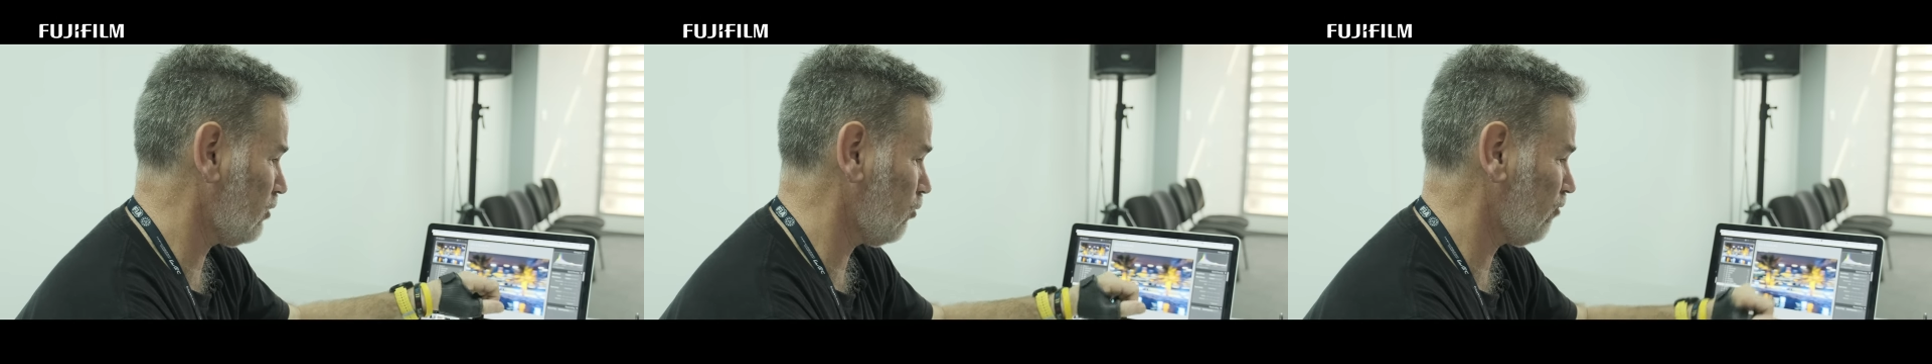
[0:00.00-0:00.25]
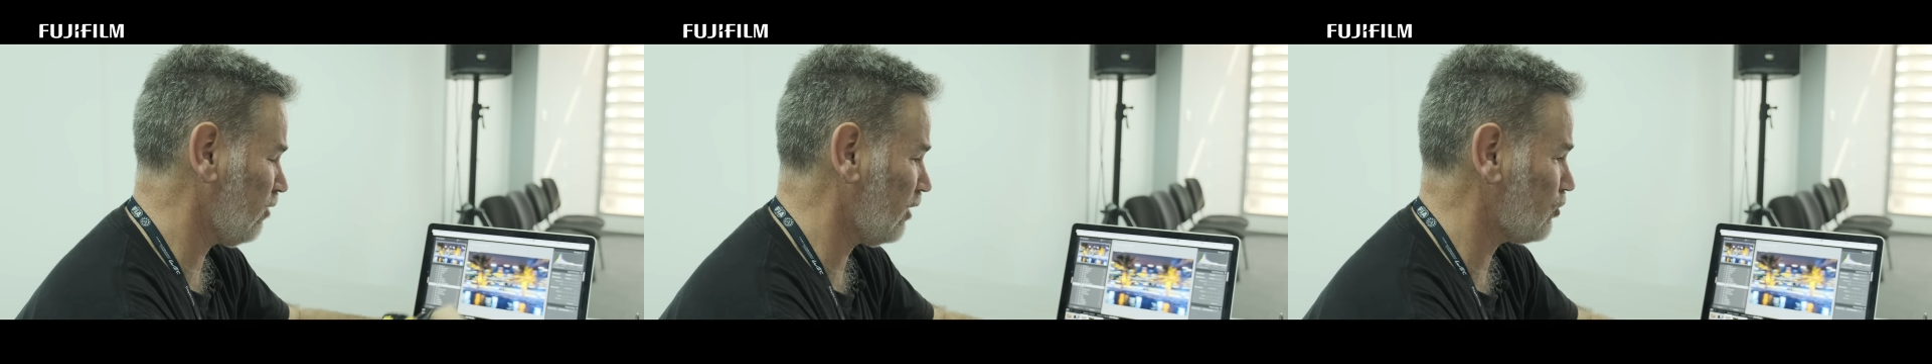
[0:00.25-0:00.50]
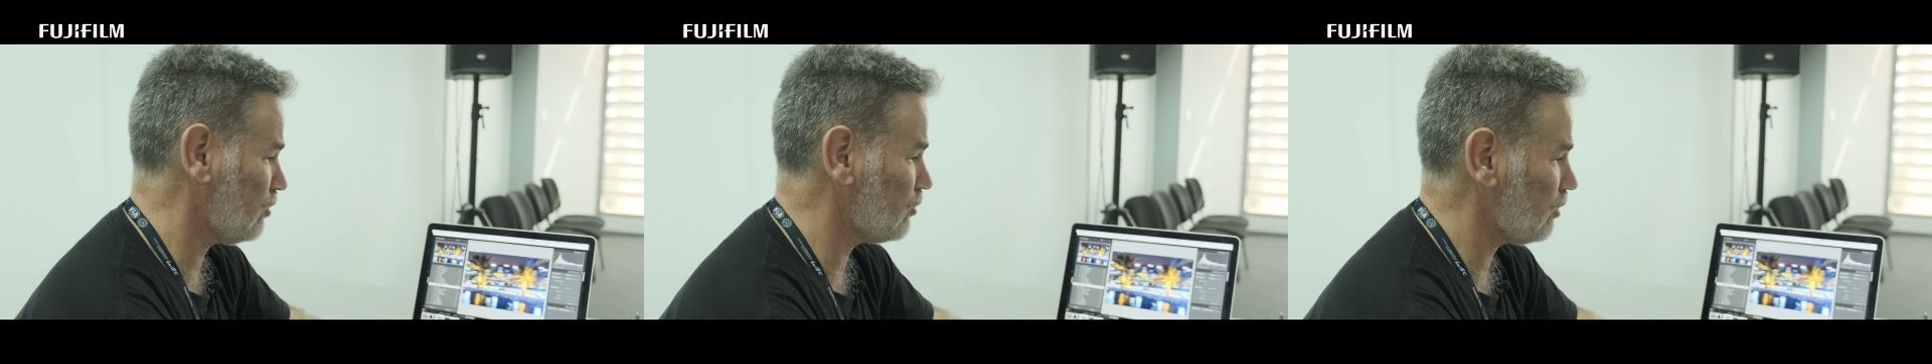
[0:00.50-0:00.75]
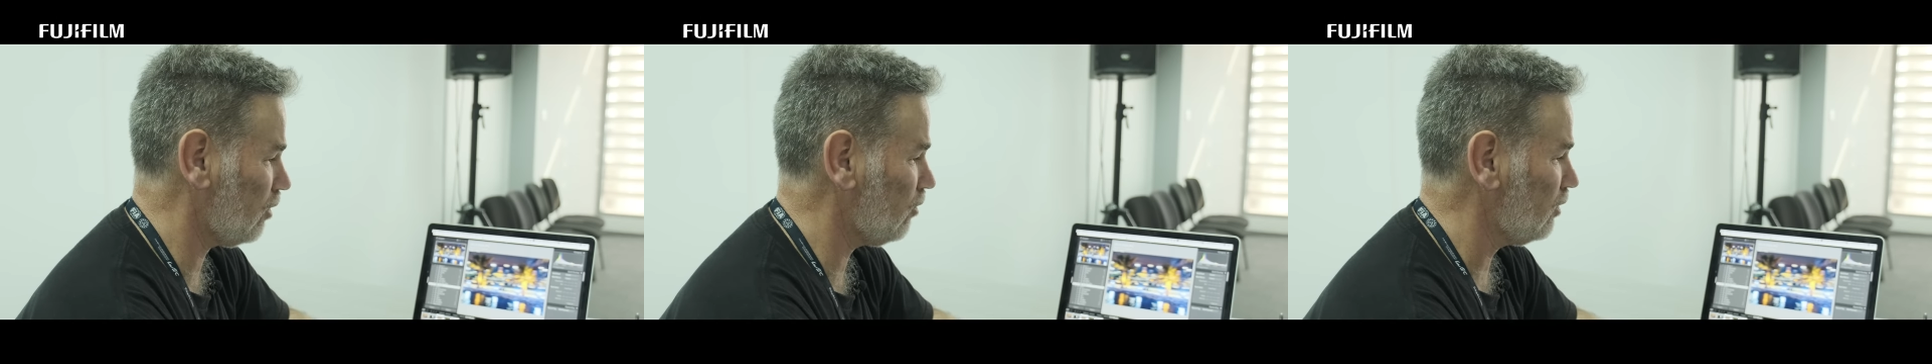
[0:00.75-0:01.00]
and the
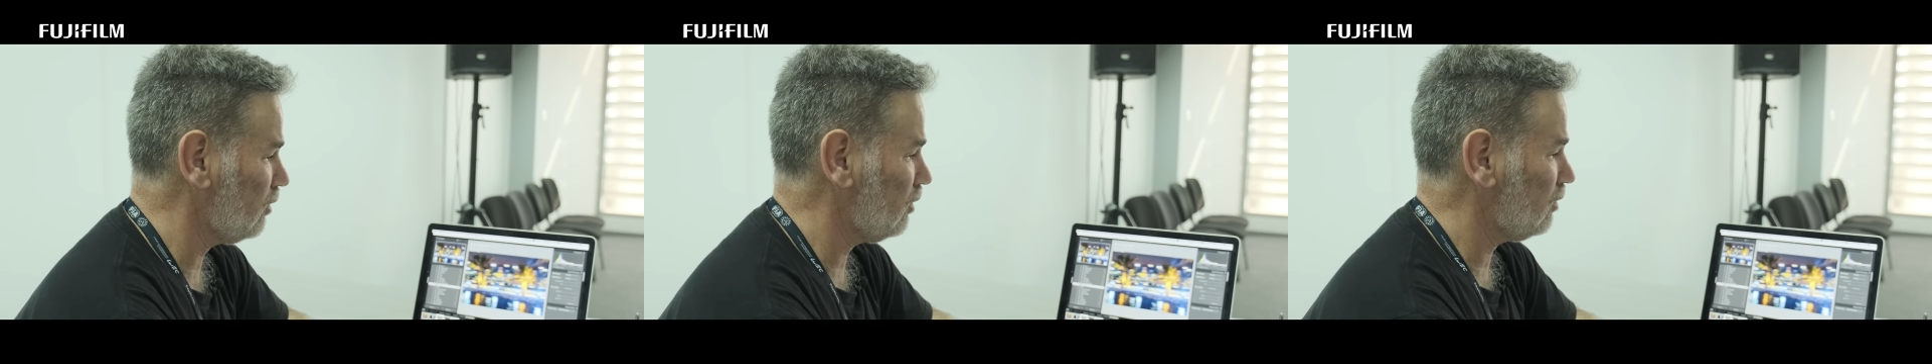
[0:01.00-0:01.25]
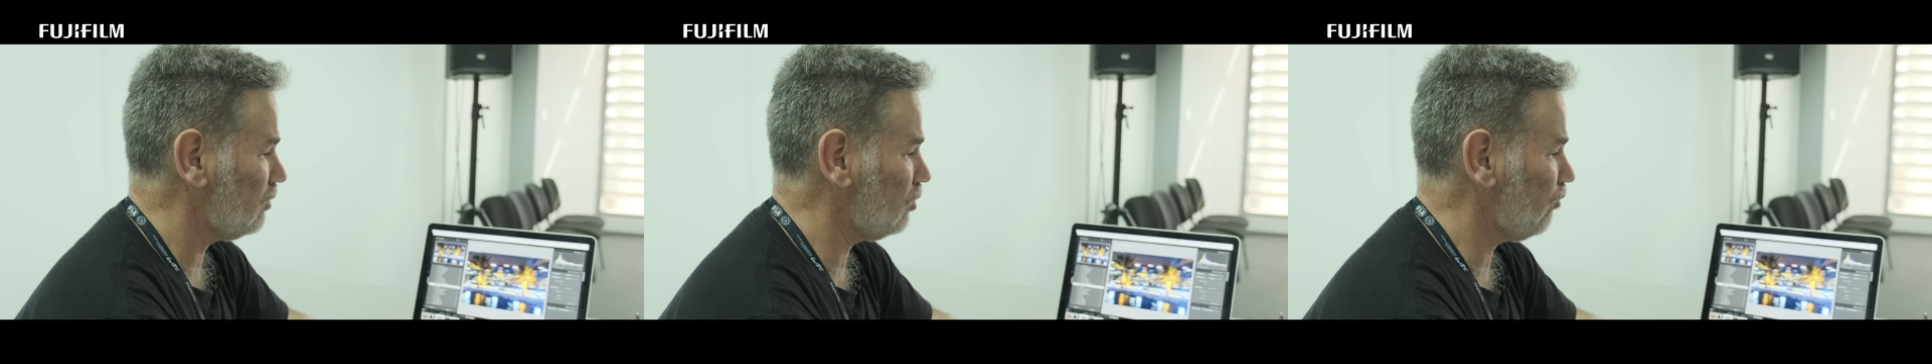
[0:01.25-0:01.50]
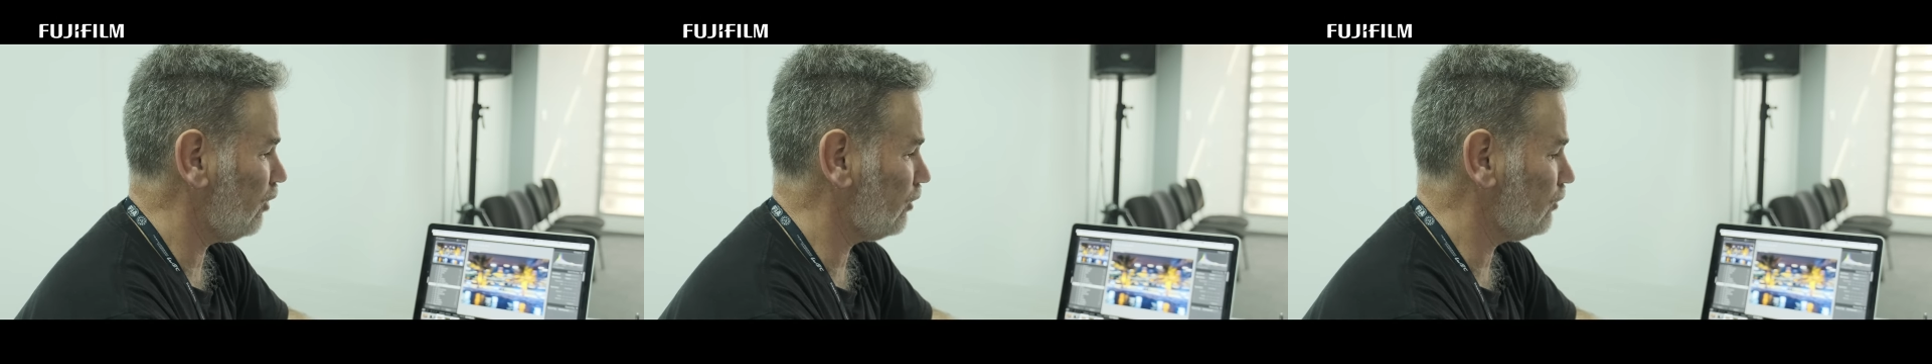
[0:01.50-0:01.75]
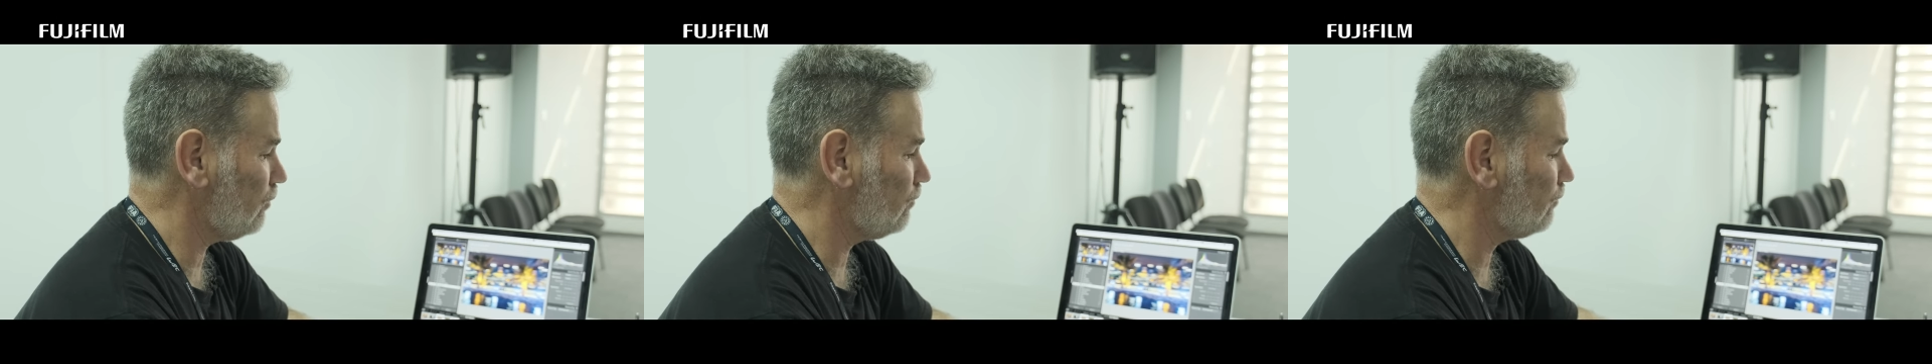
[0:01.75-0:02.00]
reflections, so all very
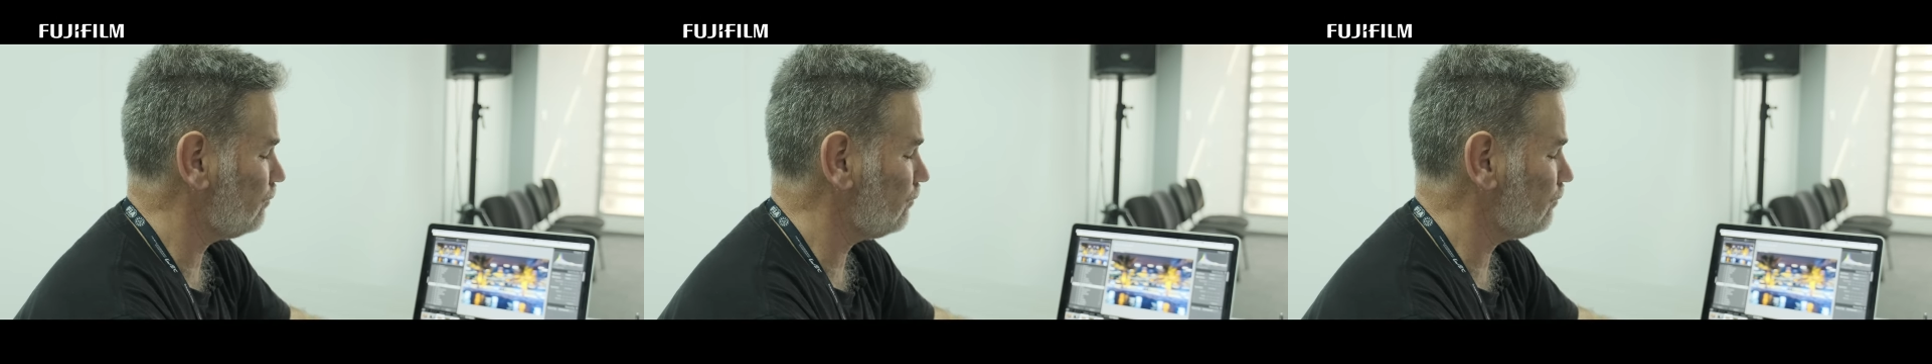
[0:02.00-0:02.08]
good.